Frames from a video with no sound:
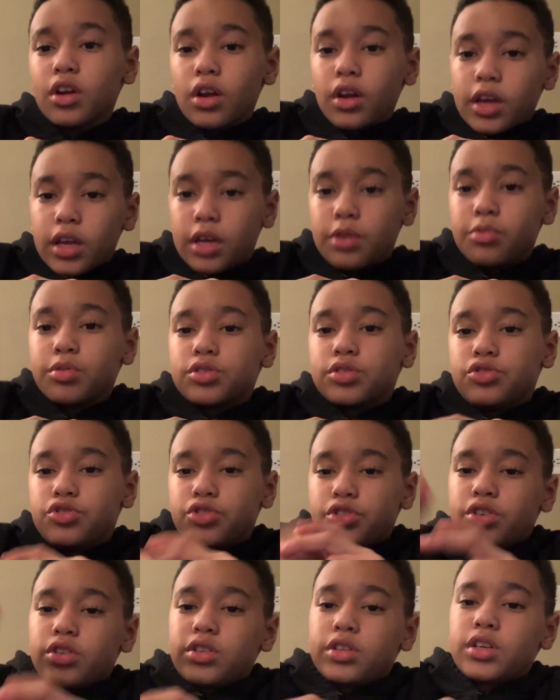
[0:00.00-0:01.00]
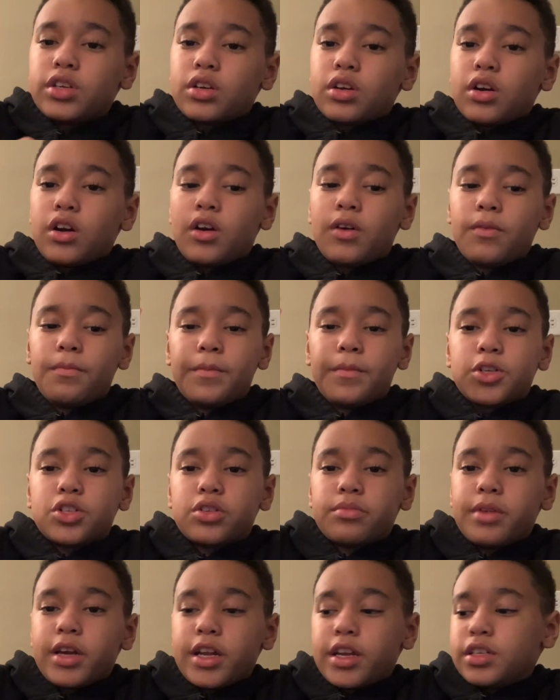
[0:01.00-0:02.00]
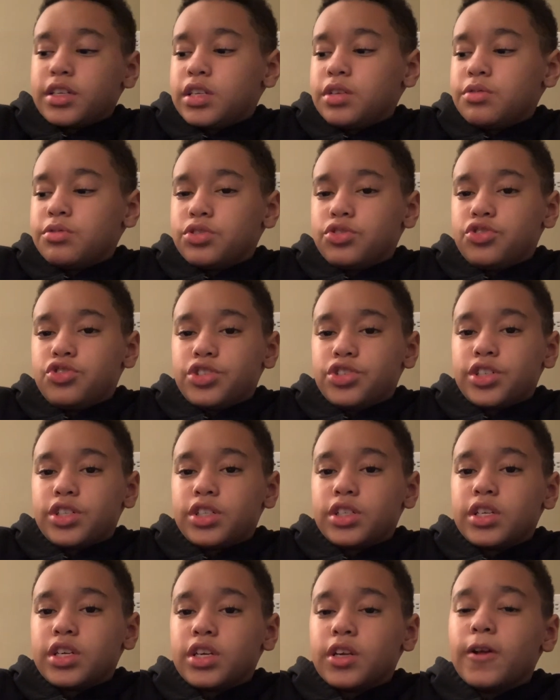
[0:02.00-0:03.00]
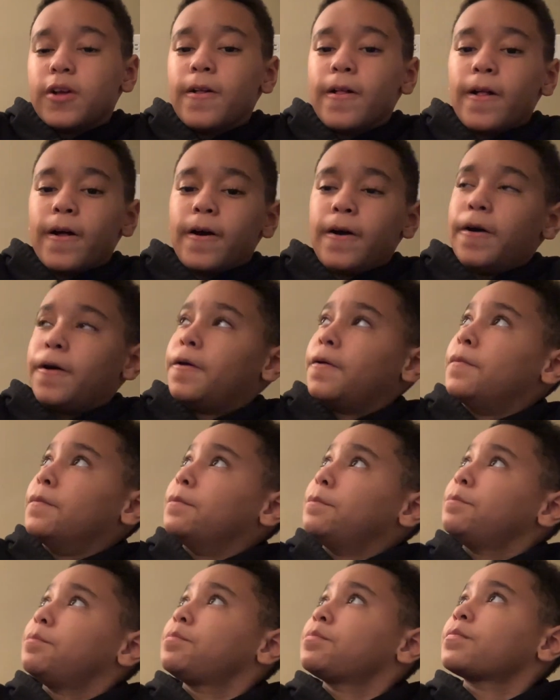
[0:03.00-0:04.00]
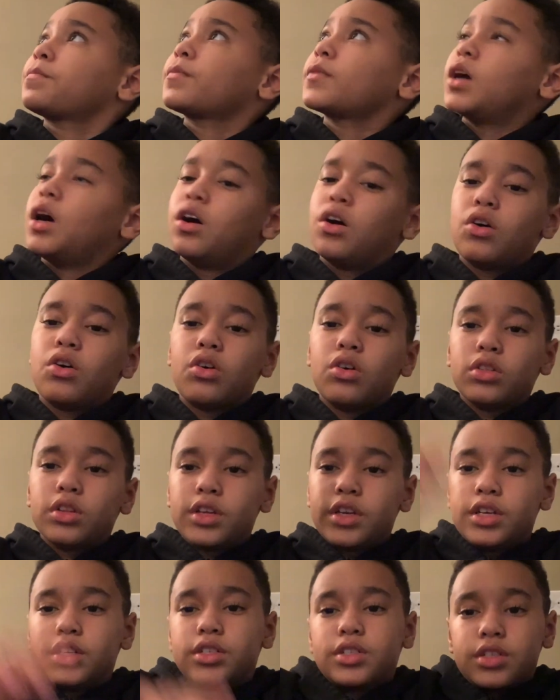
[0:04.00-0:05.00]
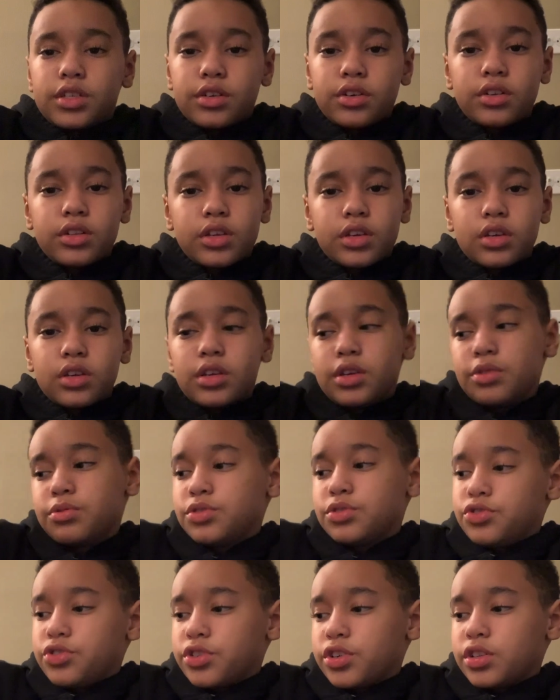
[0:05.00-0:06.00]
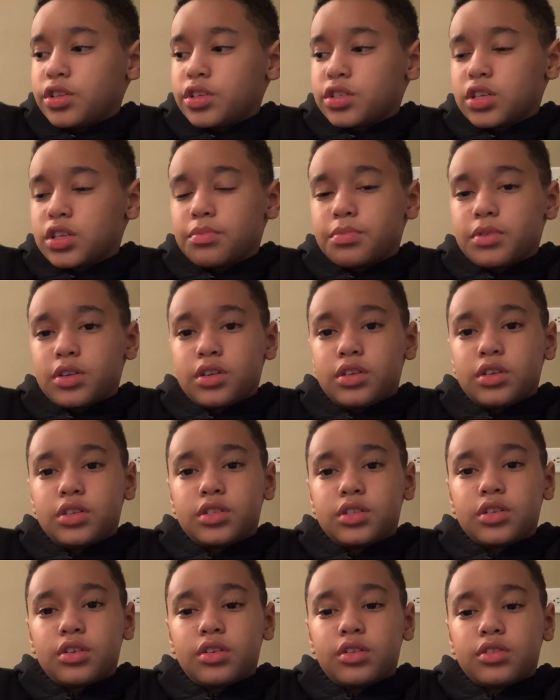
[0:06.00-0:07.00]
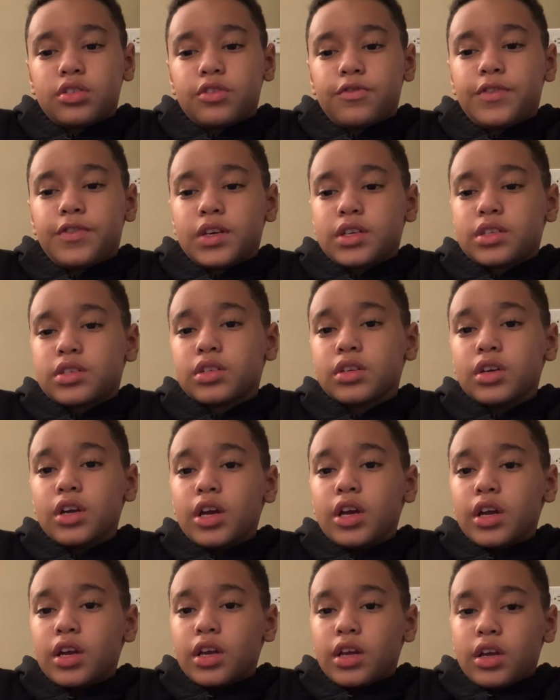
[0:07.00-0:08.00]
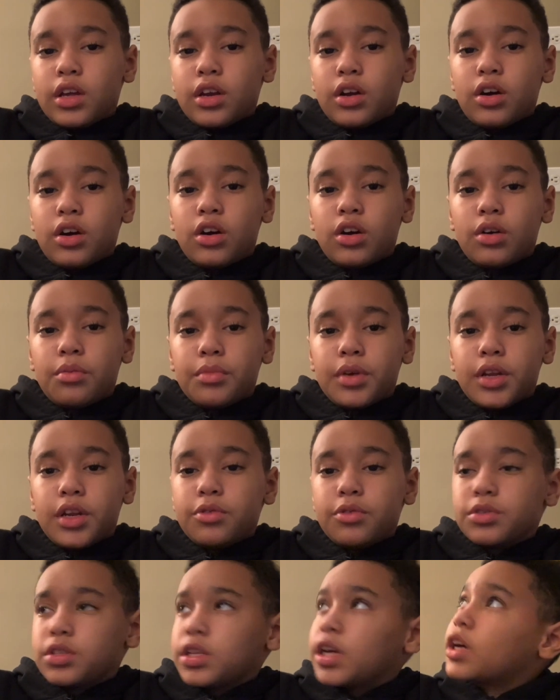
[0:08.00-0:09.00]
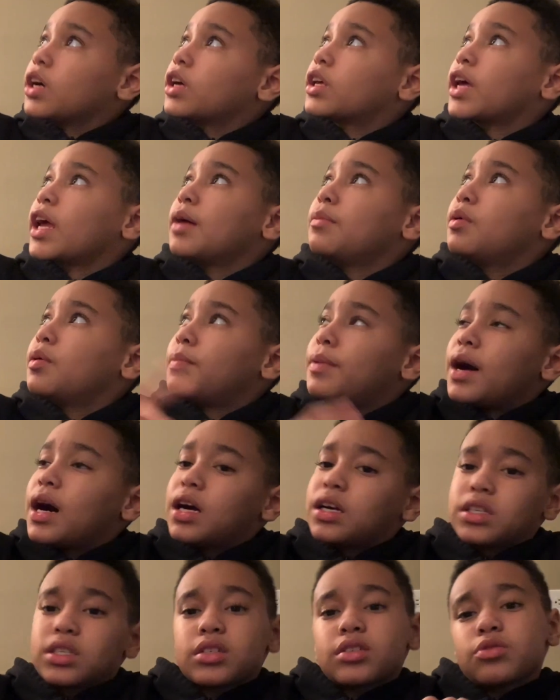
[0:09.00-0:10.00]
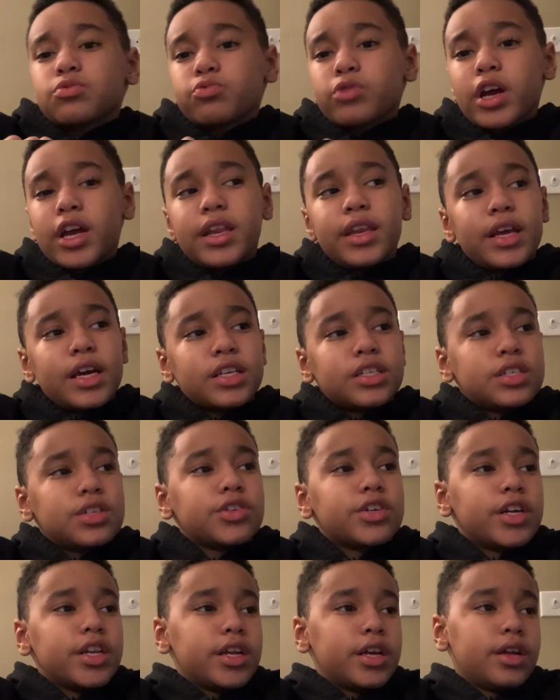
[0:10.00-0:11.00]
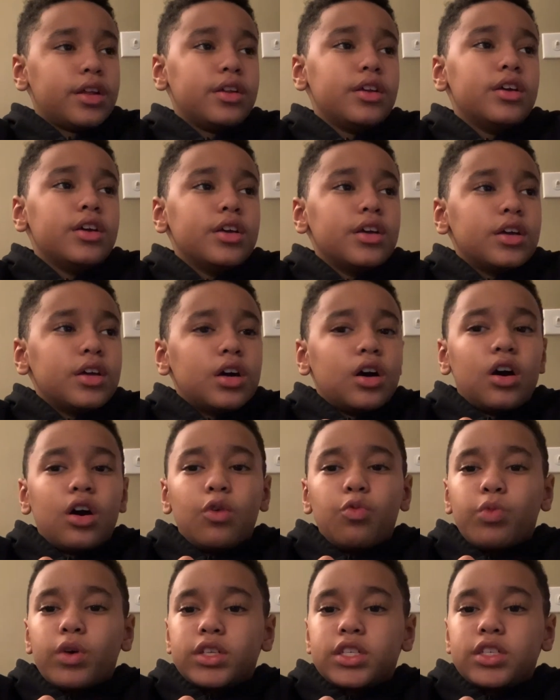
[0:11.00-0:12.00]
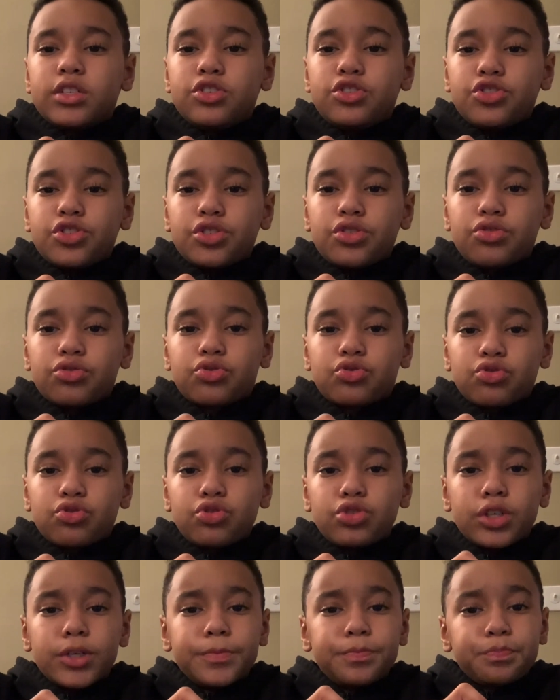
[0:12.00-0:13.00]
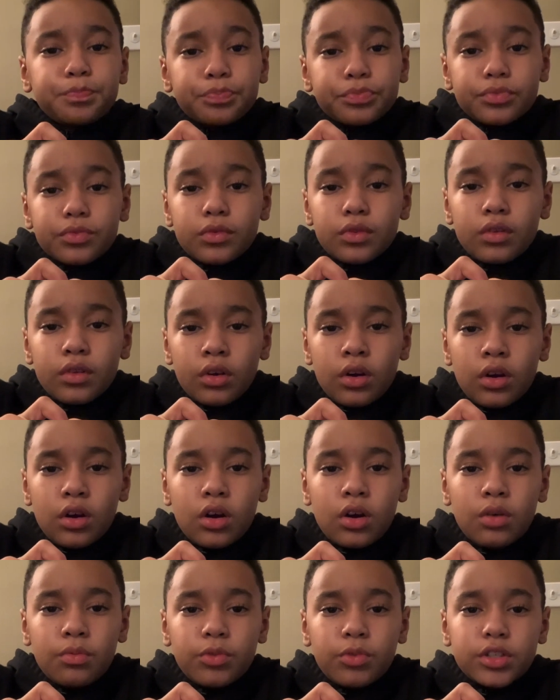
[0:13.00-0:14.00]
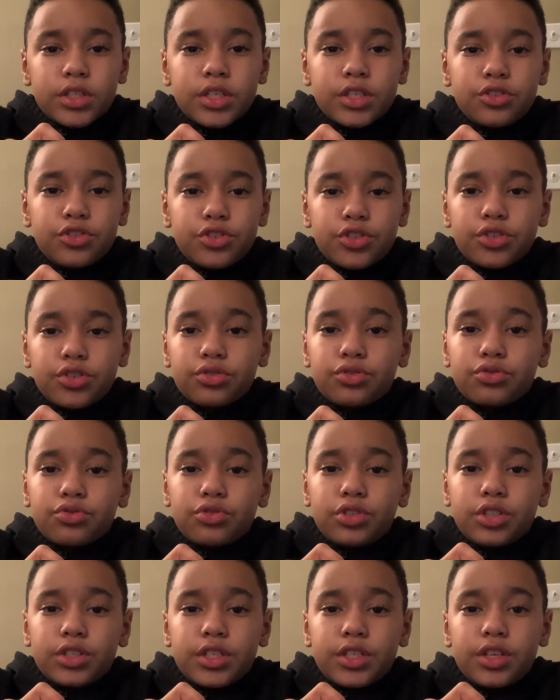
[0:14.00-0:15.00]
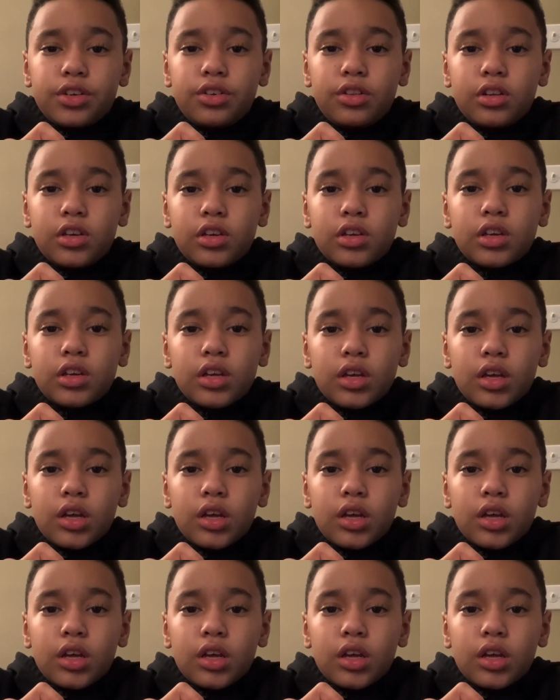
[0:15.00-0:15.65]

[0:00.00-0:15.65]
he was drilling, Mr. Bannis, he was drilling a hole in his ceiling. He was drilling something in his ceiling to fix, and it was like a cable box right next to it. And then once he drilled through it, once he drilled through the ceiling,